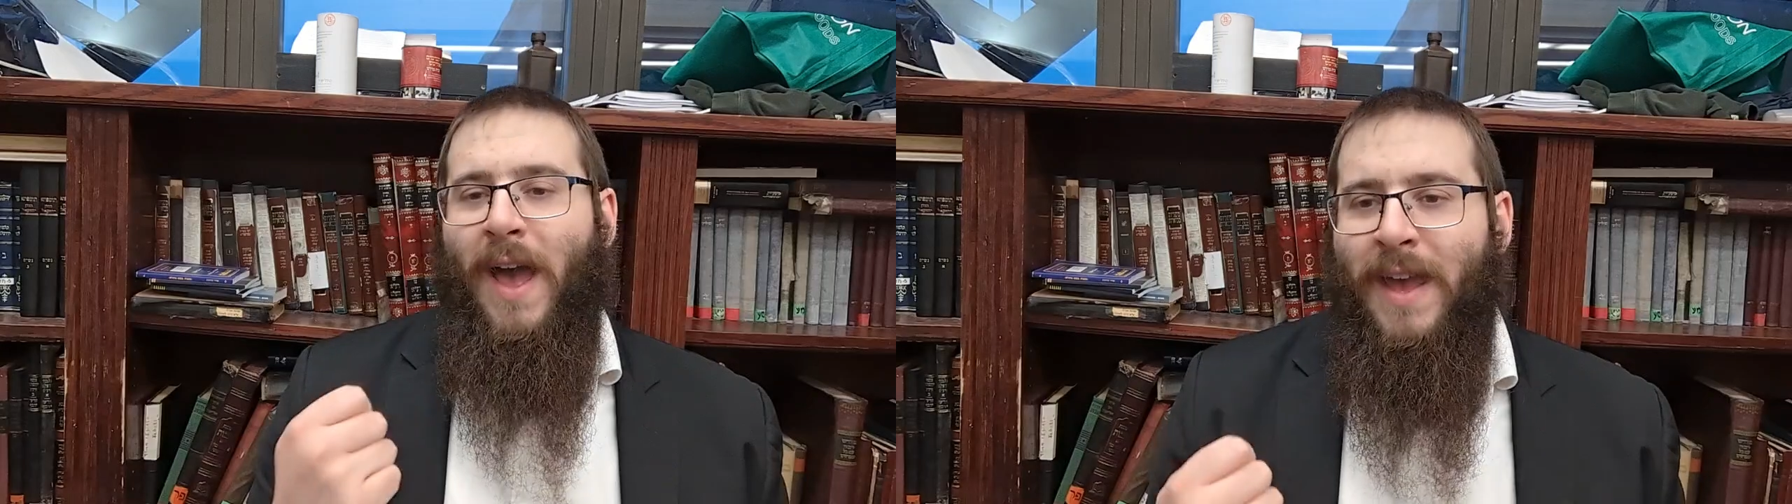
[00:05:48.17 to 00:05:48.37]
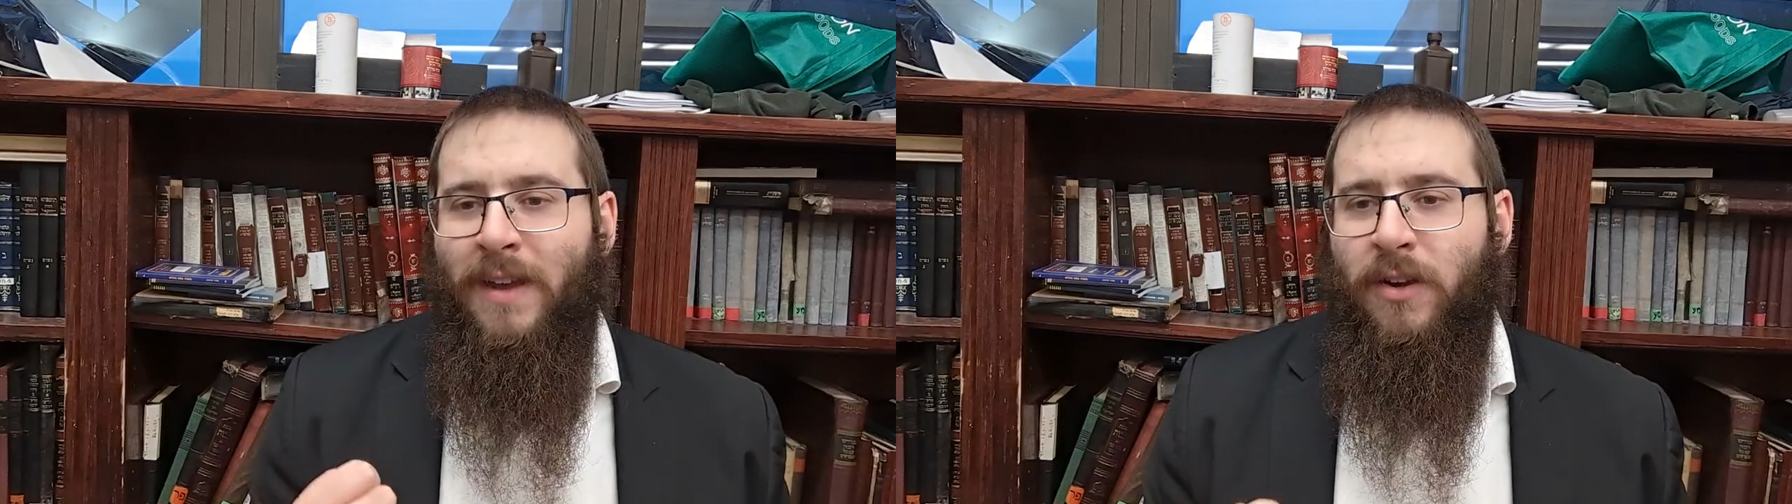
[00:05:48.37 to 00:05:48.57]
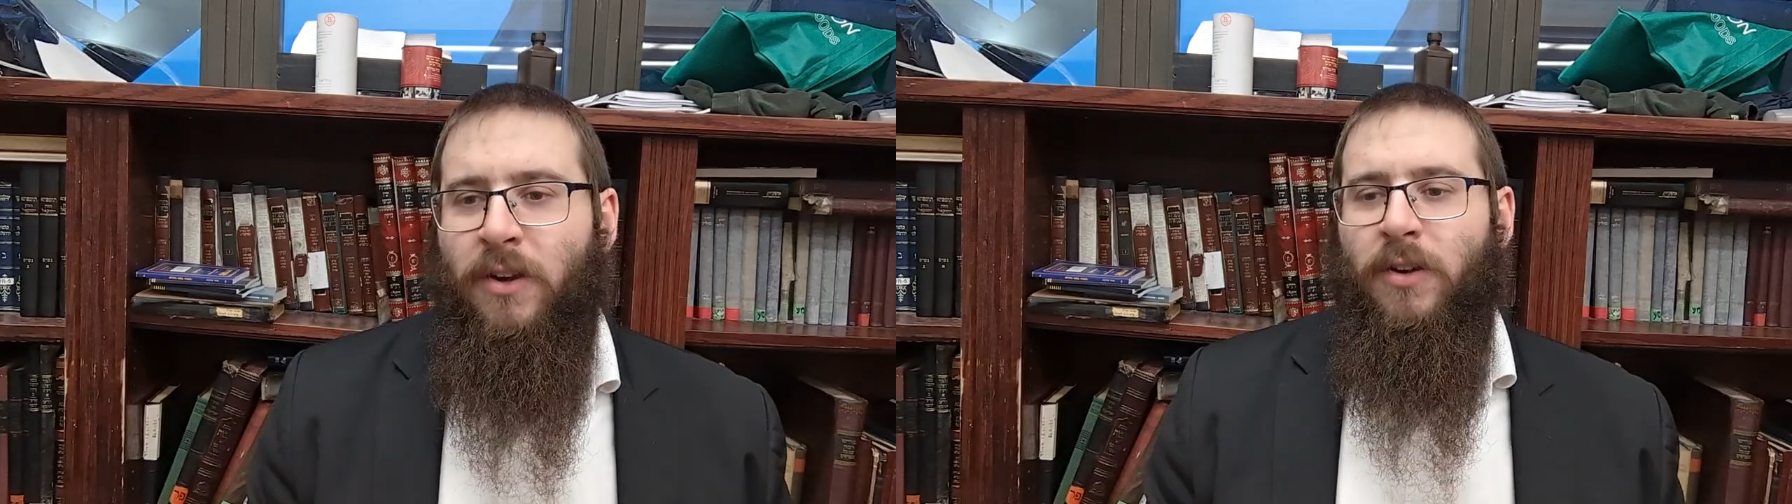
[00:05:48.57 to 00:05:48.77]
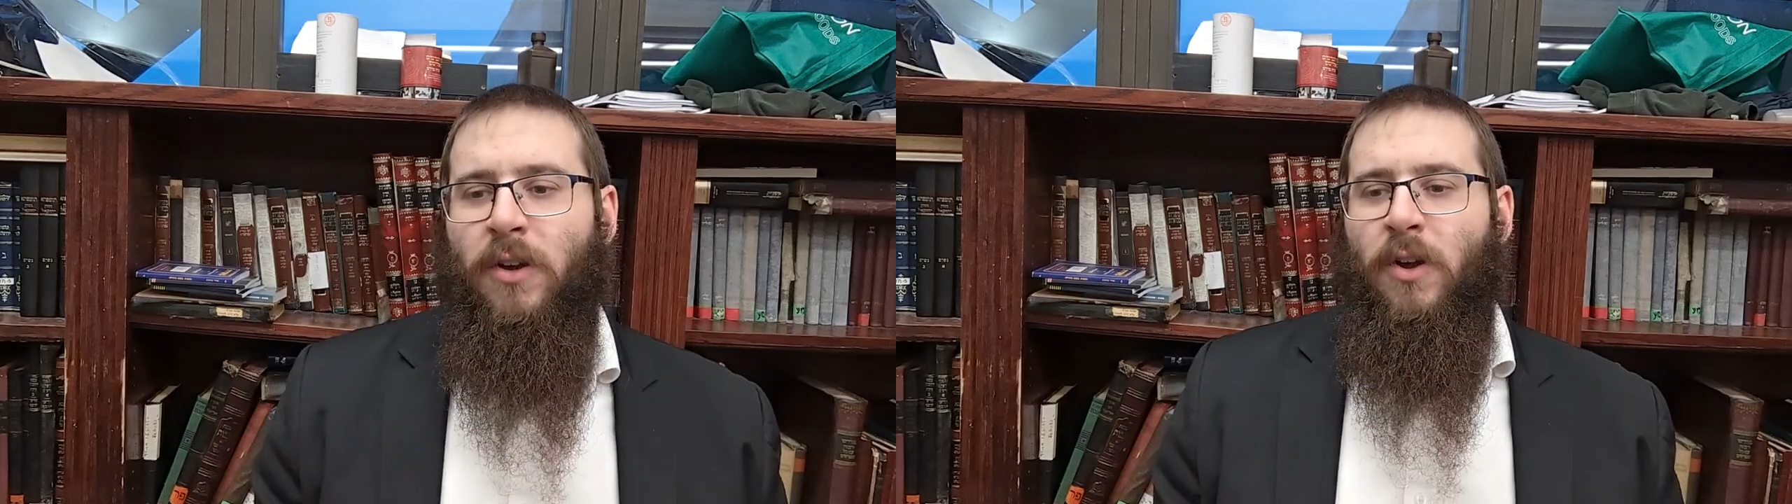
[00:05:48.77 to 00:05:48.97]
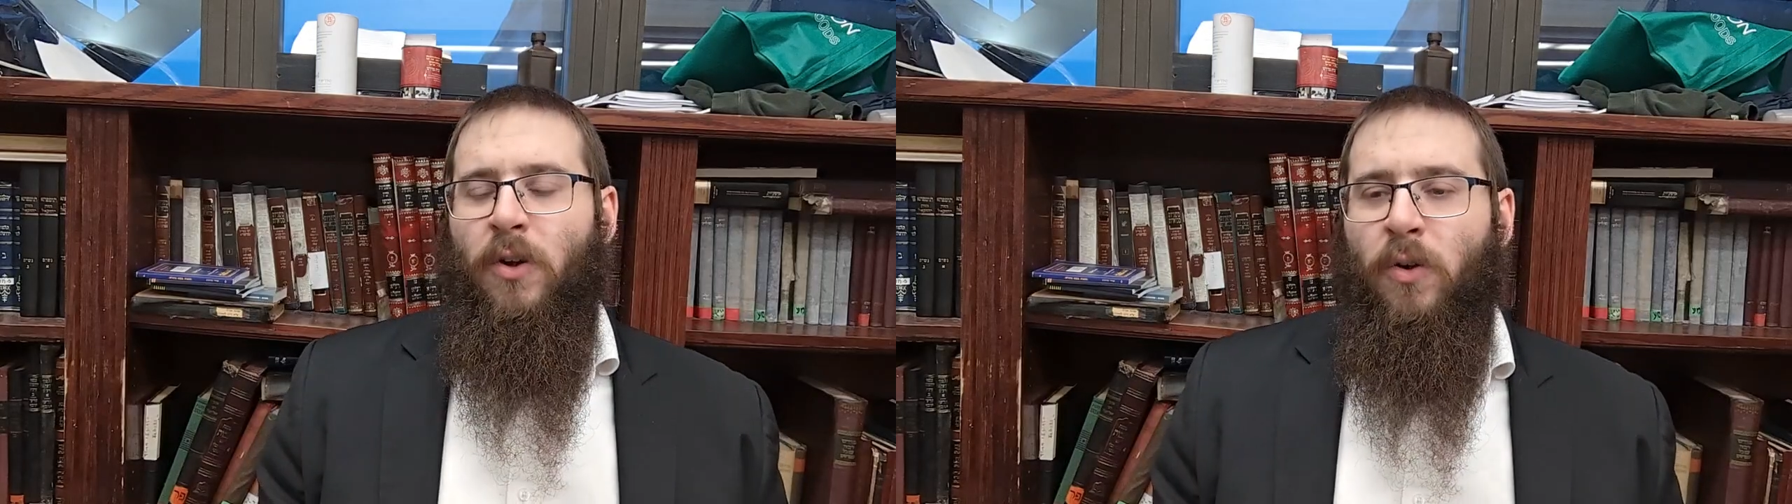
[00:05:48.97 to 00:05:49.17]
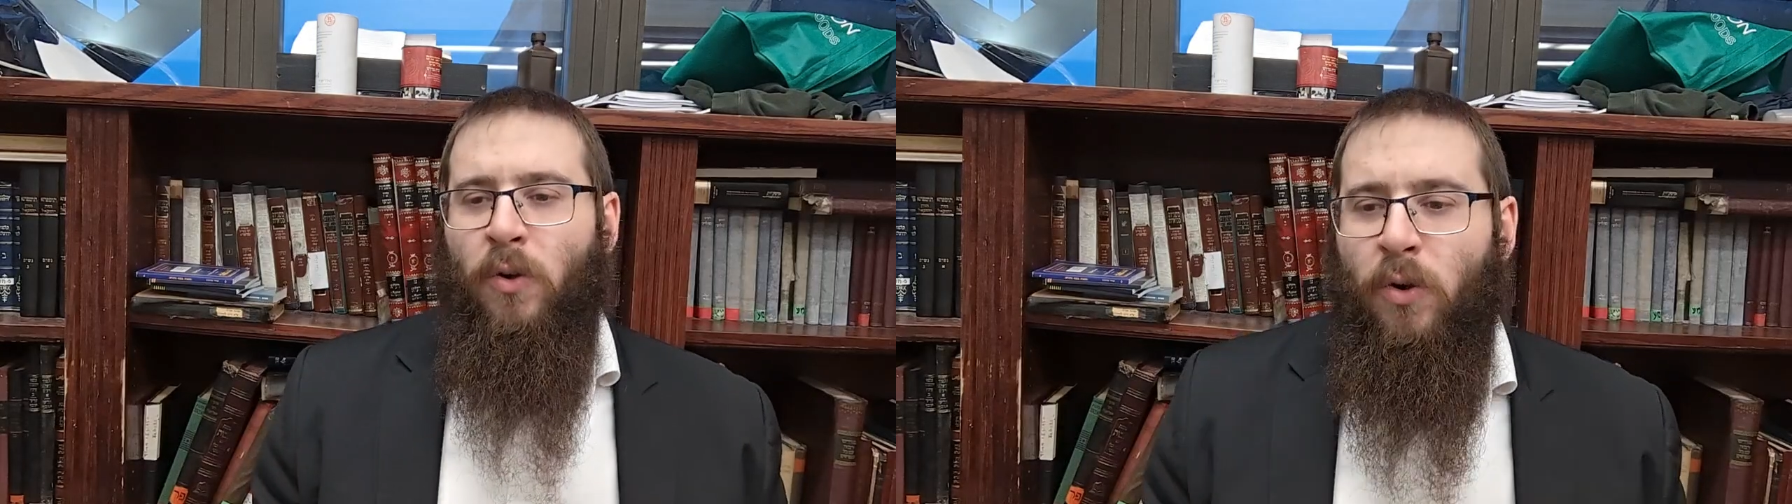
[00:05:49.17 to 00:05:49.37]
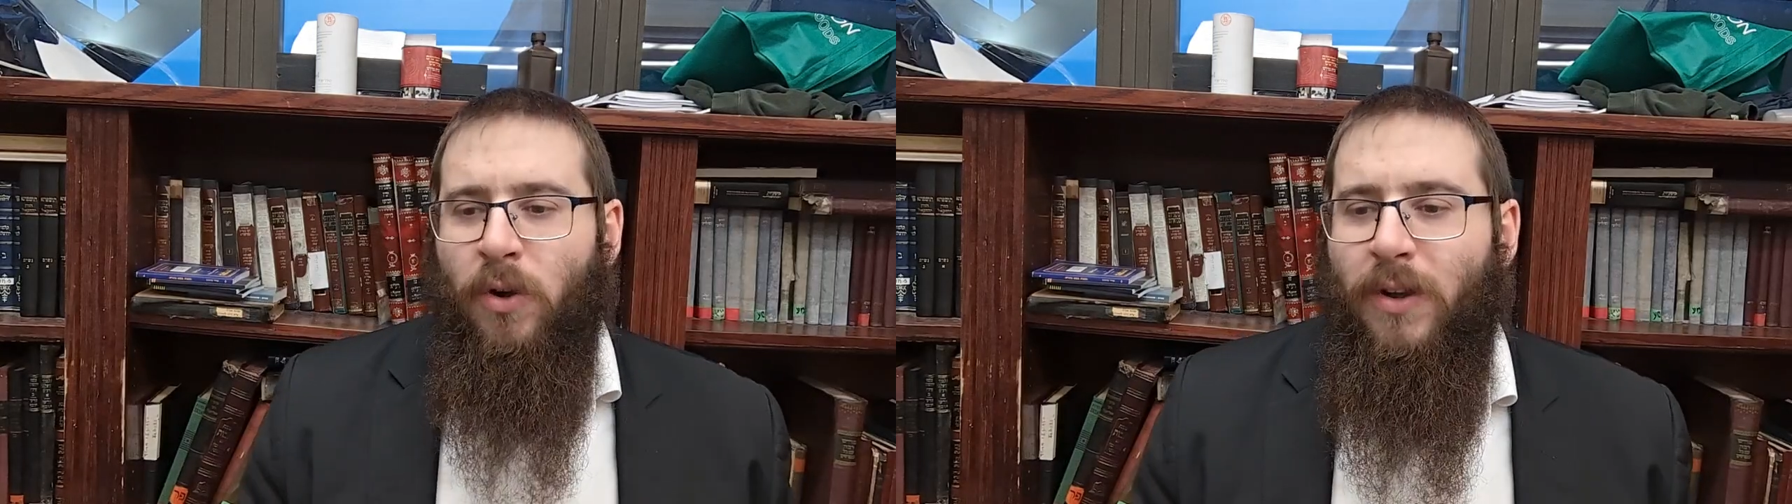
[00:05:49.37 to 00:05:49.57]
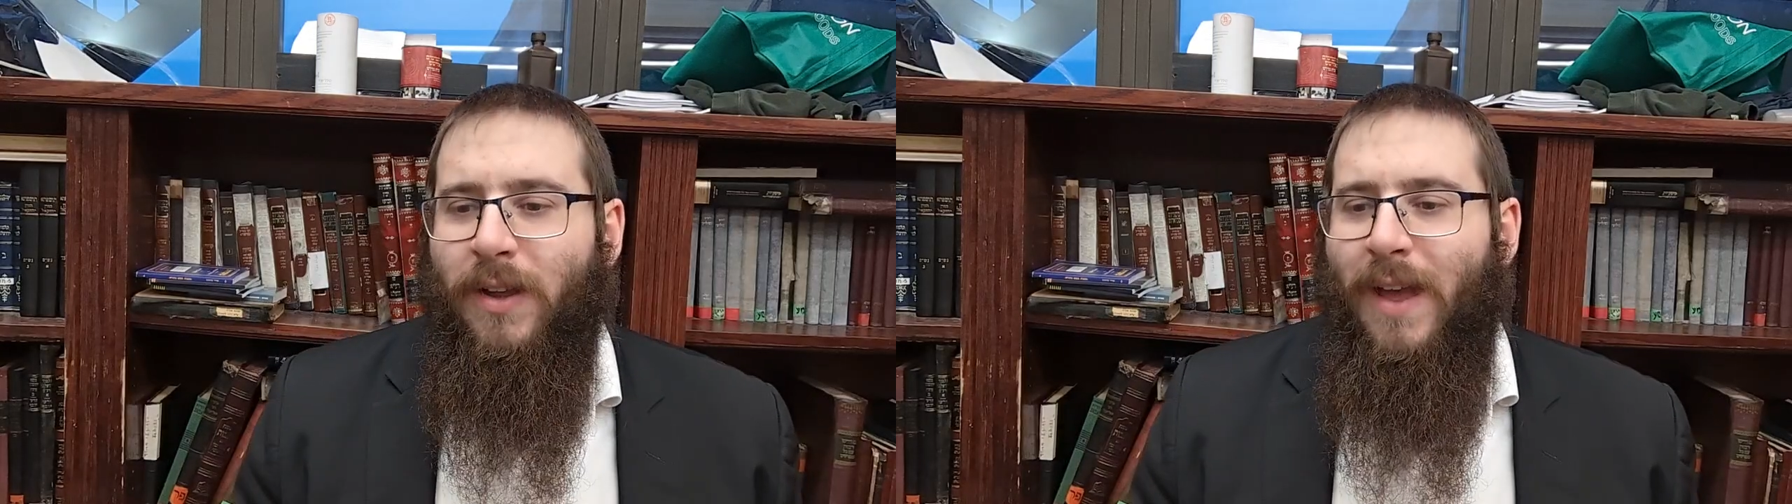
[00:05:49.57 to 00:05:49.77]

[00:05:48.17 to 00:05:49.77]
anger or